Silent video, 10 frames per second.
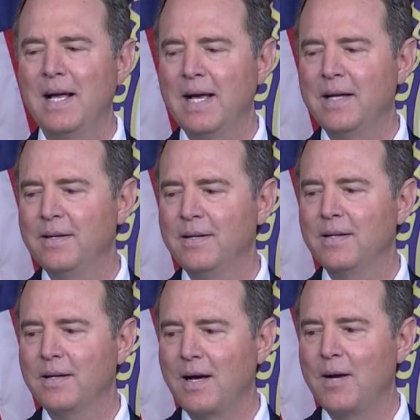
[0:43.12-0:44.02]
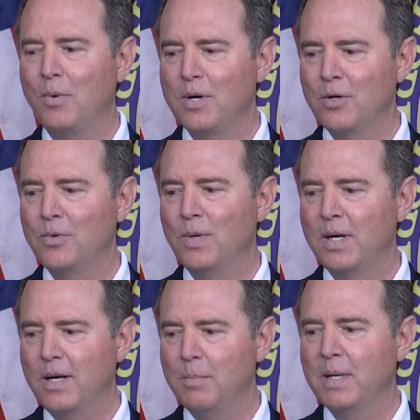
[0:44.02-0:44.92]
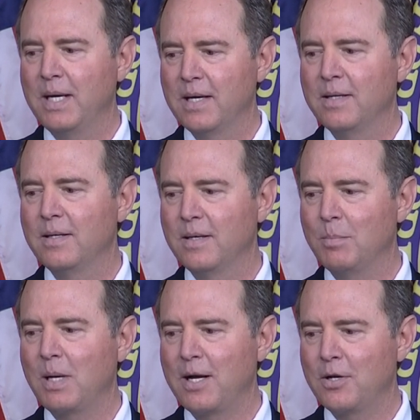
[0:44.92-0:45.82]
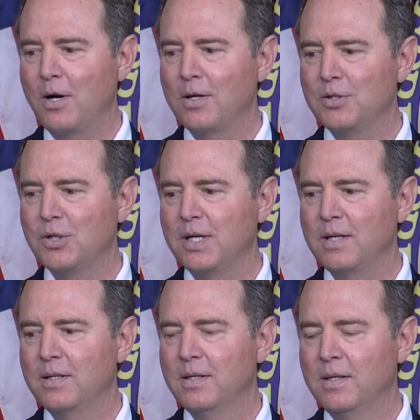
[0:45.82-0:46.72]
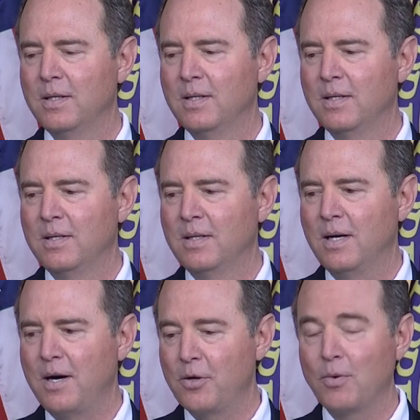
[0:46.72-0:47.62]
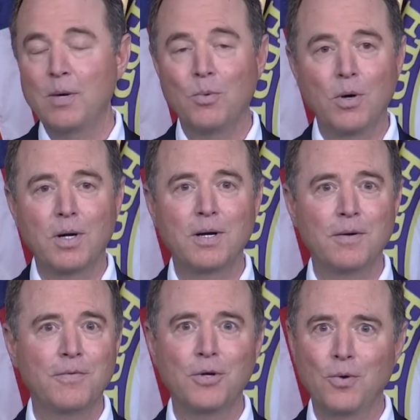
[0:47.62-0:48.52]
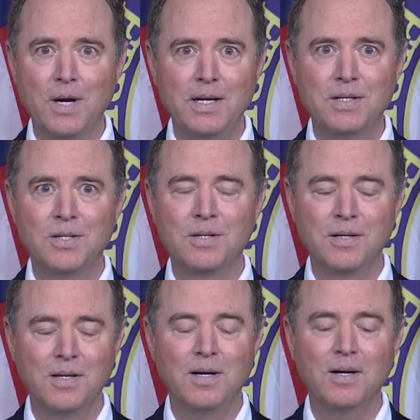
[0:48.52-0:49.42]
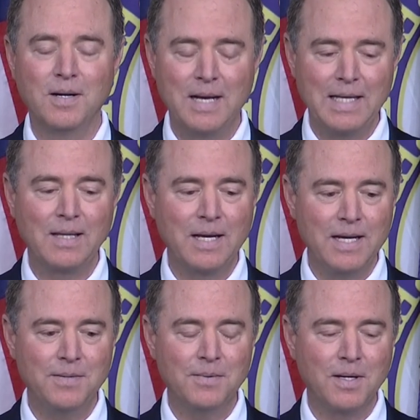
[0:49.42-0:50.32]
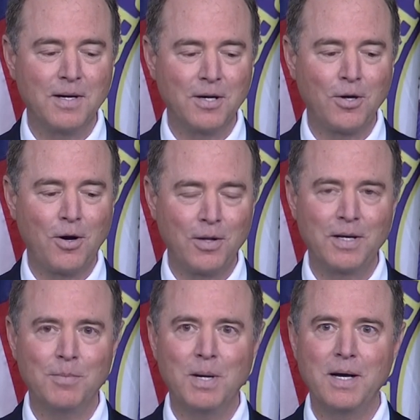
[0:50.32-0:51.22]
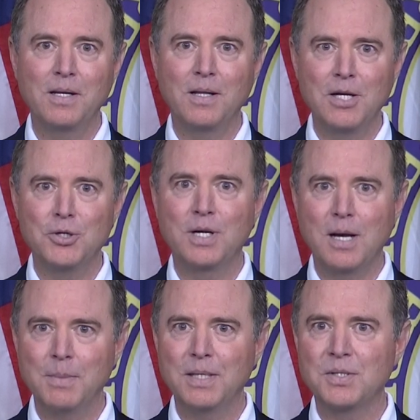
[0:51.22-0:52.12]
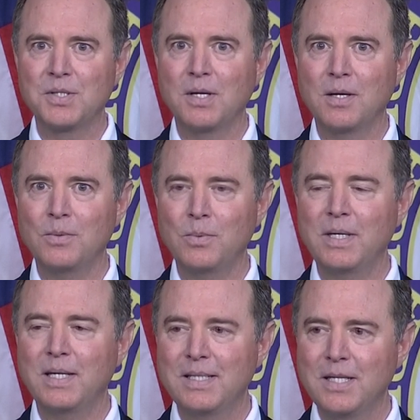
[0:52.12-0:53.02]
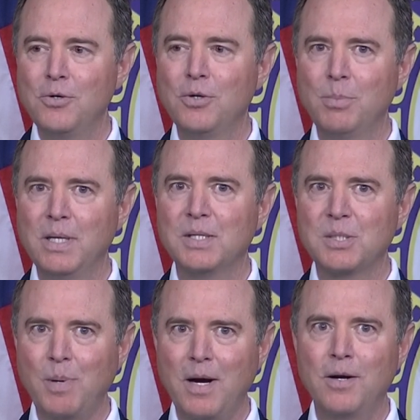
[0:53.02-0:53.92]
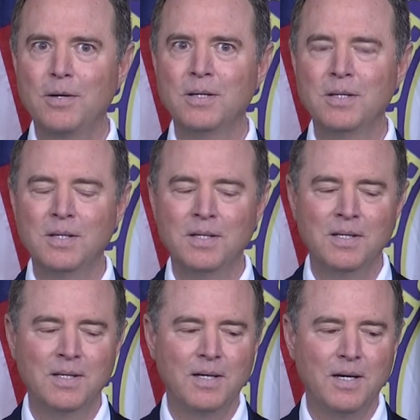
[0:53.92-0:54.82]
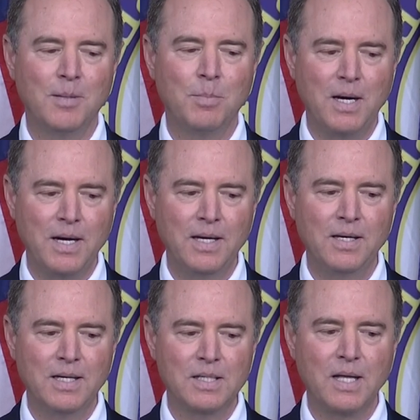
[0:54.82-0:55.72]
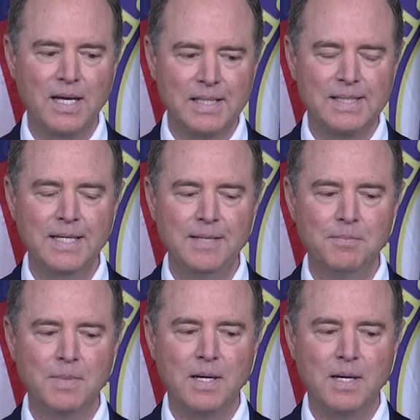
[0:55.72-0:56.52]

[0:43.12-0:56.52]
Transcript: and I want to begin by acknowledging the great work of the great and late colleague of mine, Elijah Cummings. We continue to be inspired by his legacy